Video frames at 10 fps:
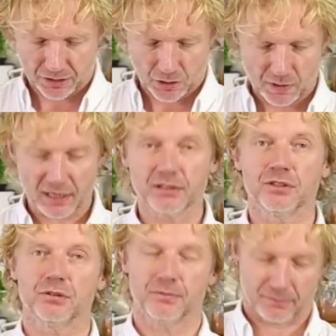So what I'll
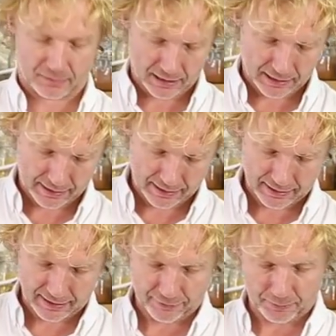do,
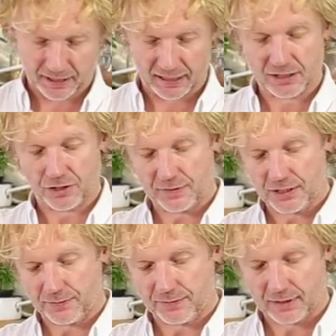I have my
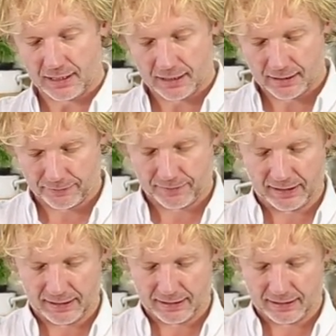anchovies uh,
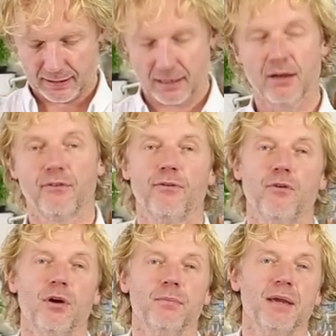fillets
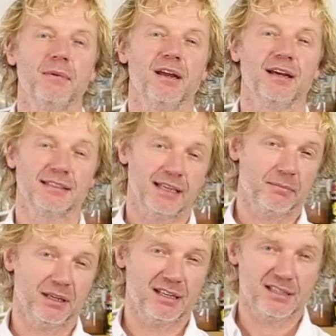for maybe like
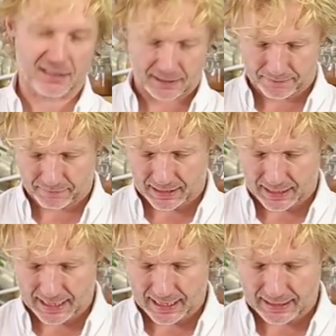10 minutes
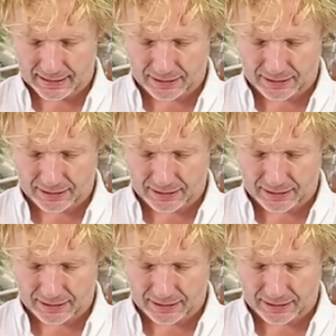in